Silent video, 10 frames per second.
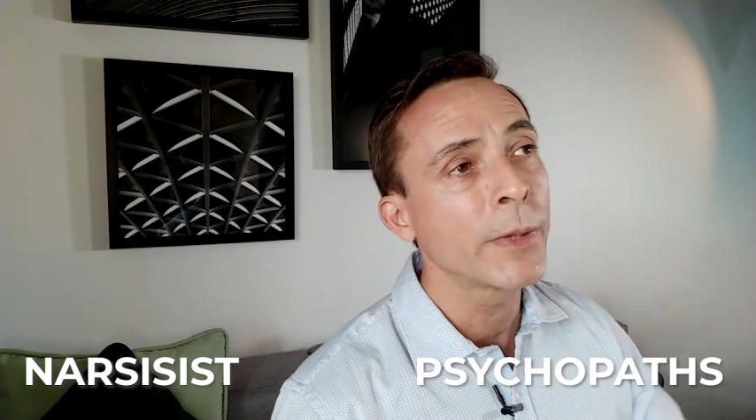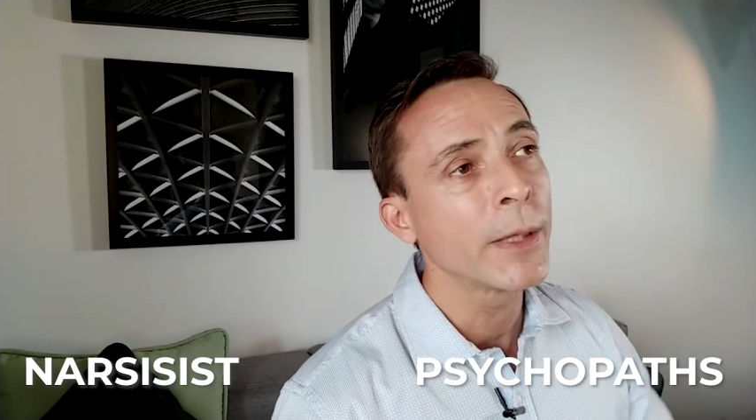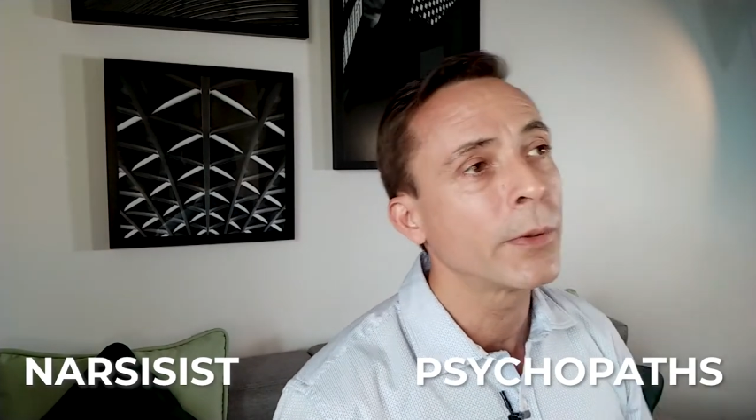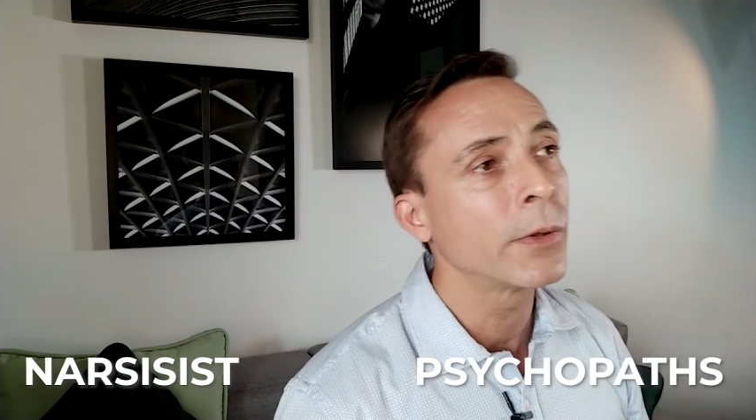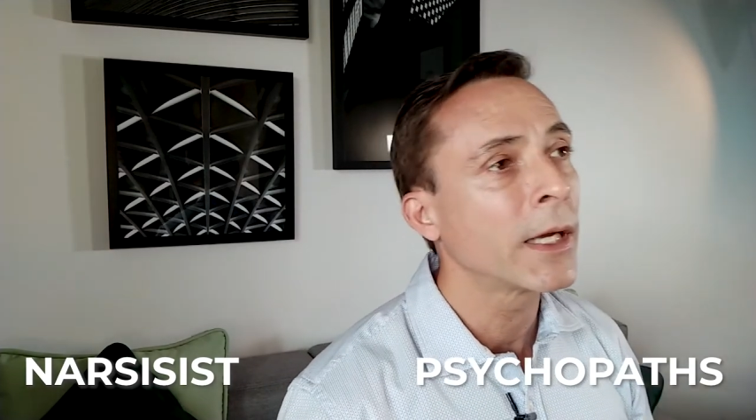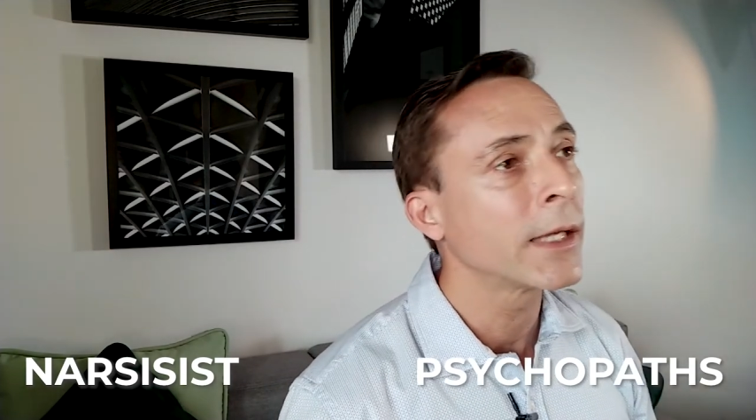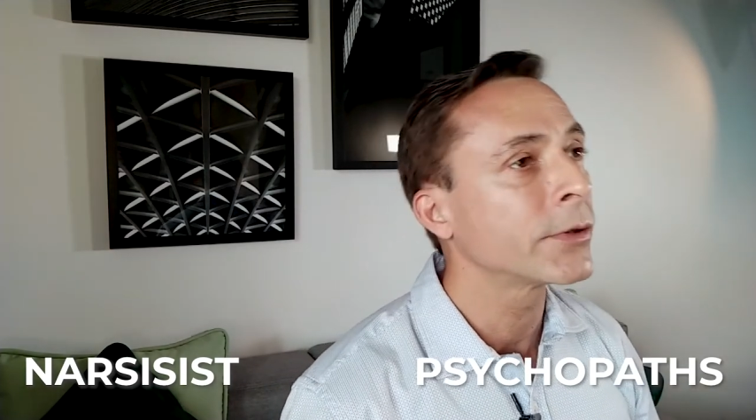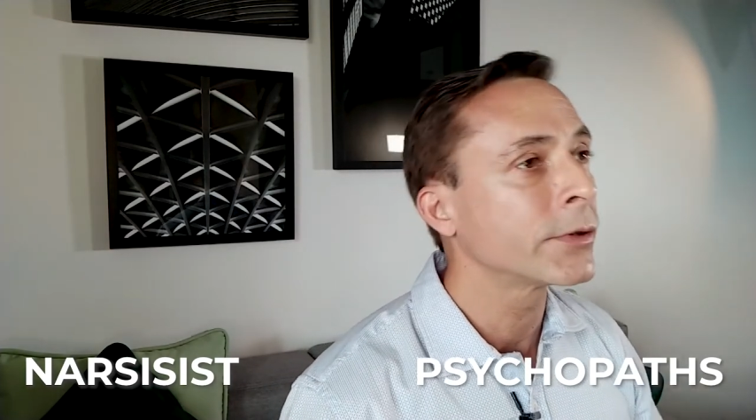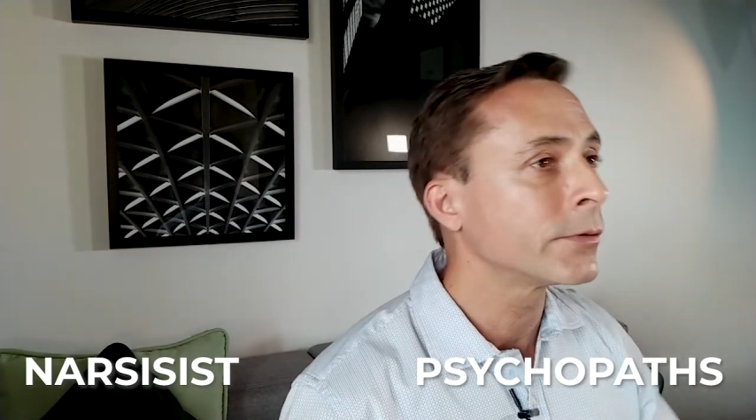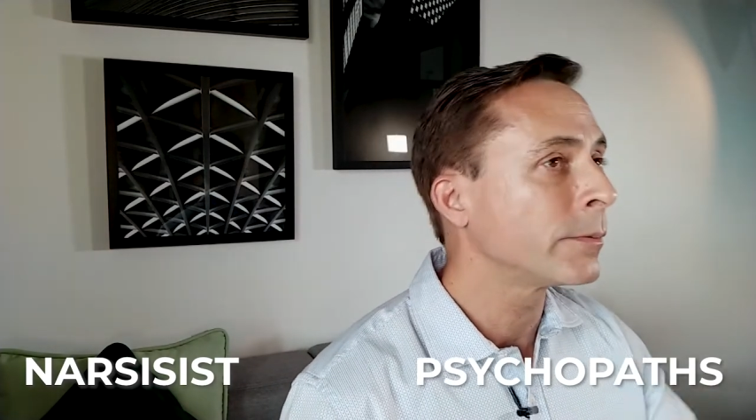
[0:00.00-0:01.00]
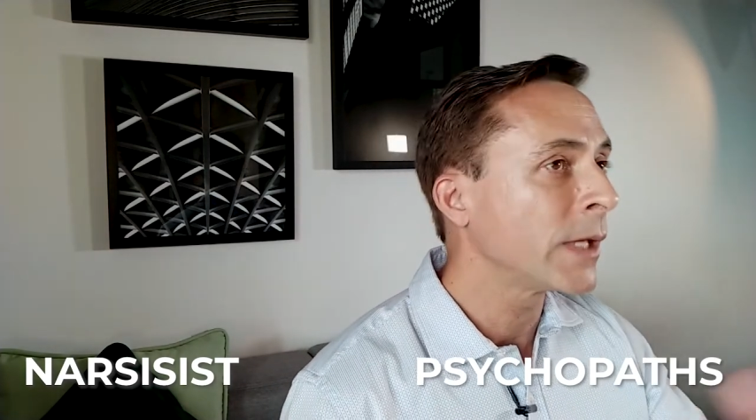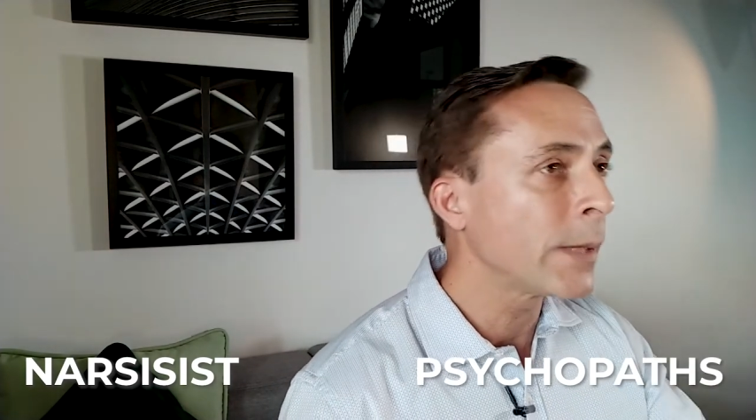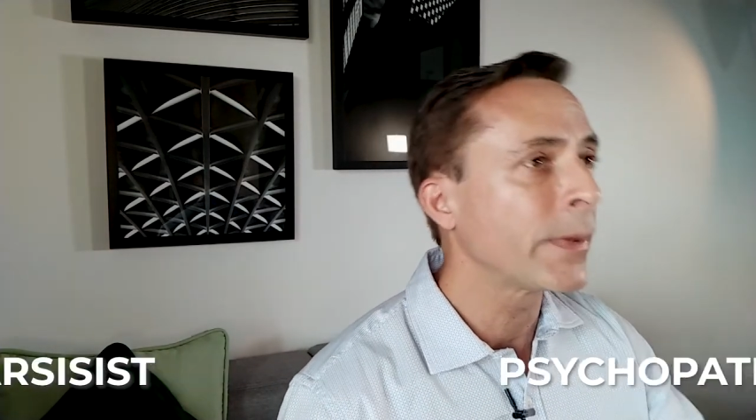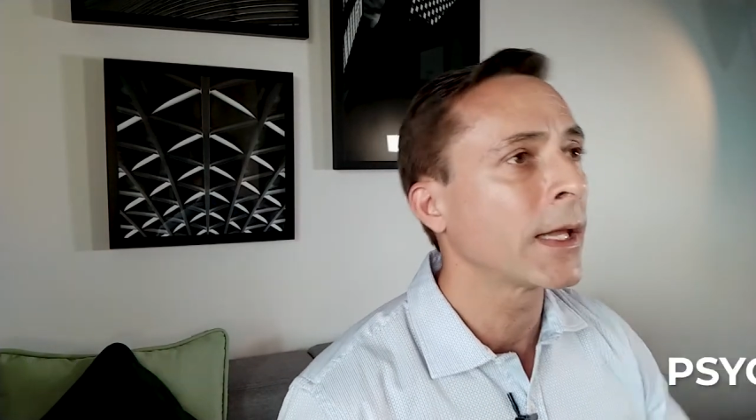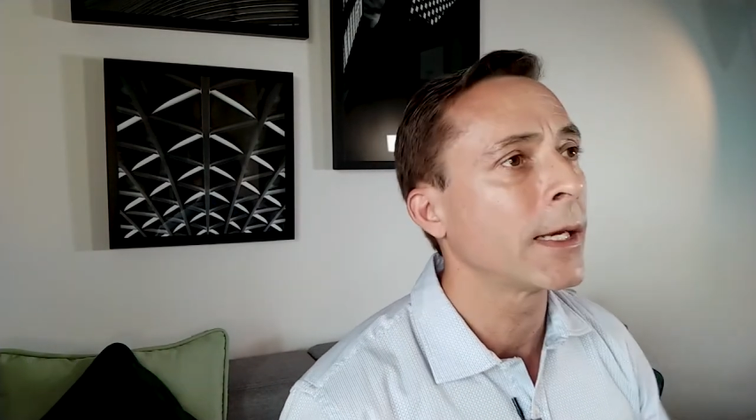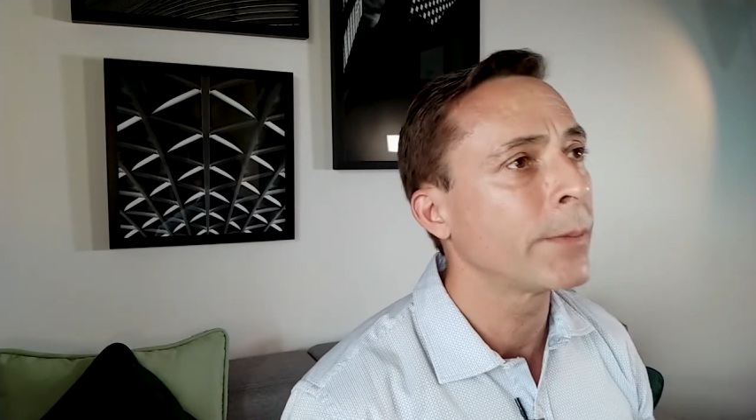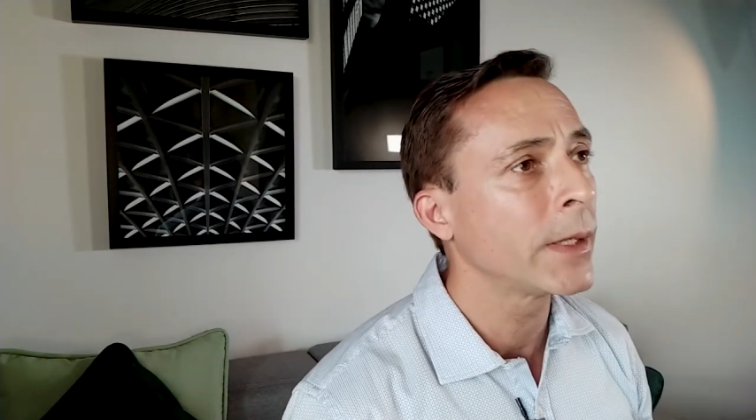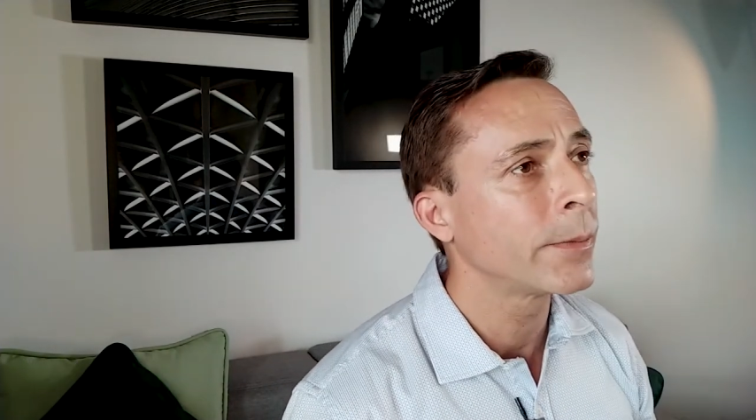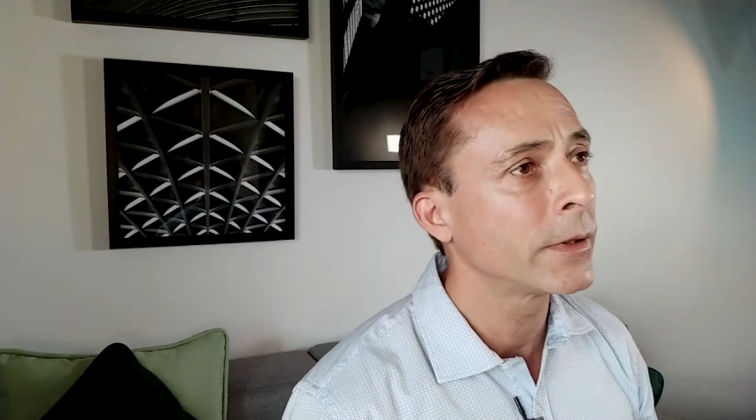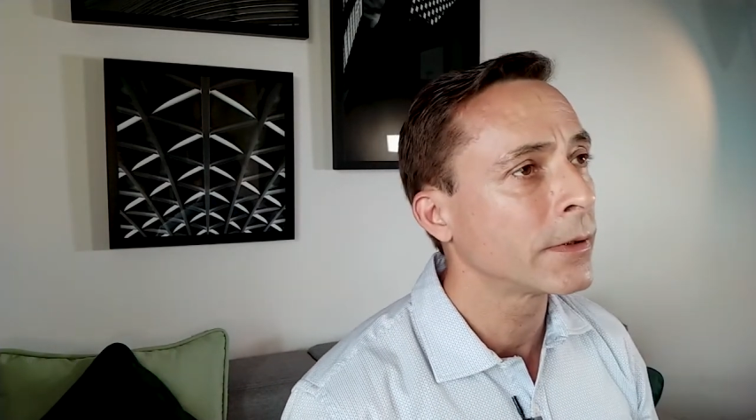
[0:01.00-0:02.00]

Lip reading: people and to manipulate people.